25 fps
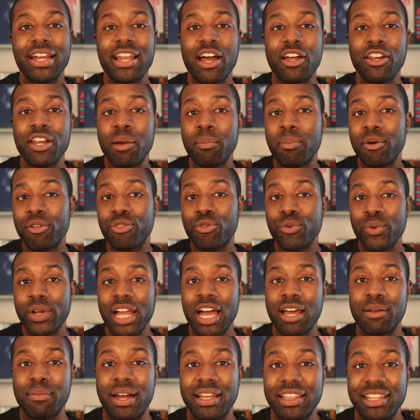now number 3
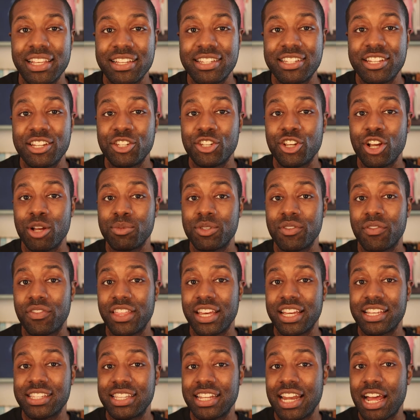on my list in terms of
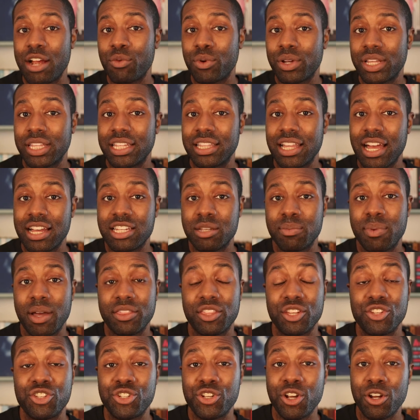things that I really liked about
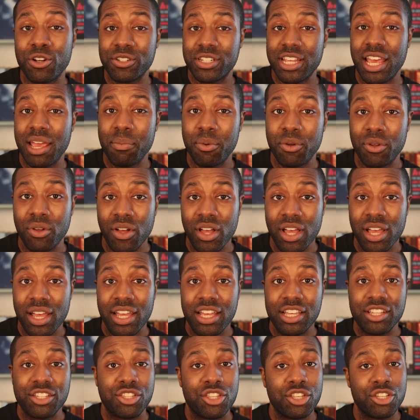this turntable
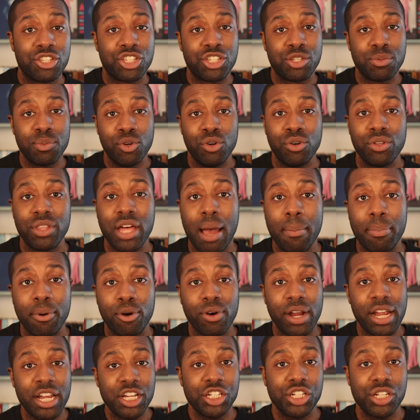is the smooth
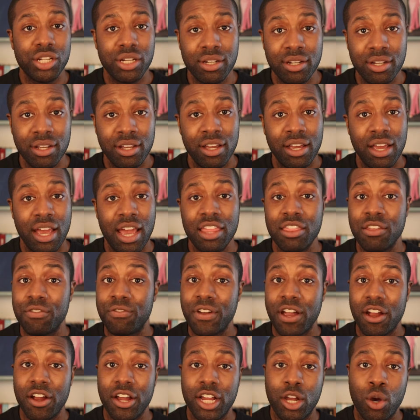operation and the
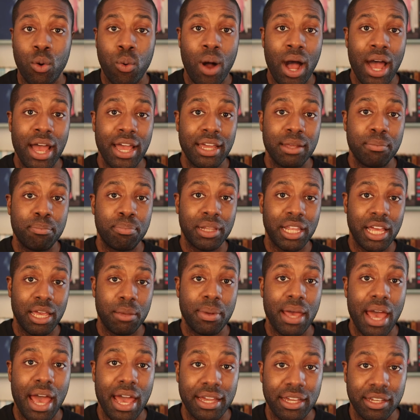very quiet
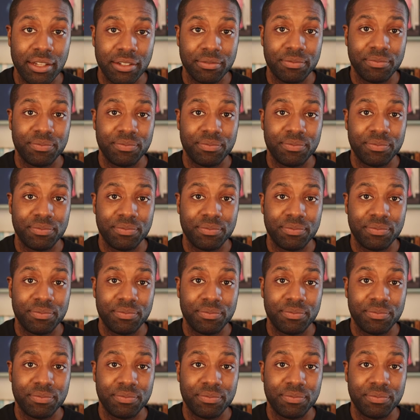playback.